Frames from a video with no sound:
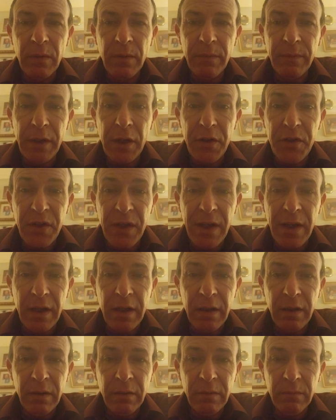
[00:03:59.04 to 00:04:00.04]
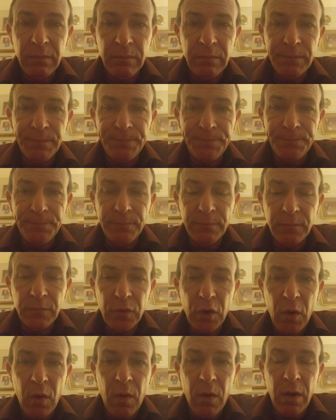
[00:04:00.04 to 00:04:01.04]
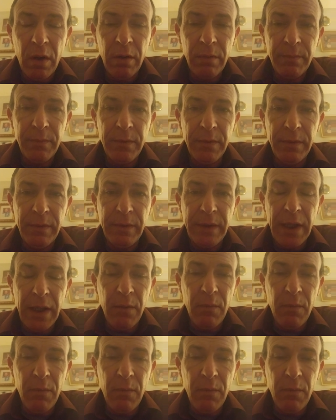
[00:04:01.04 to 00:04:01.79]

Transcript: they're sick or they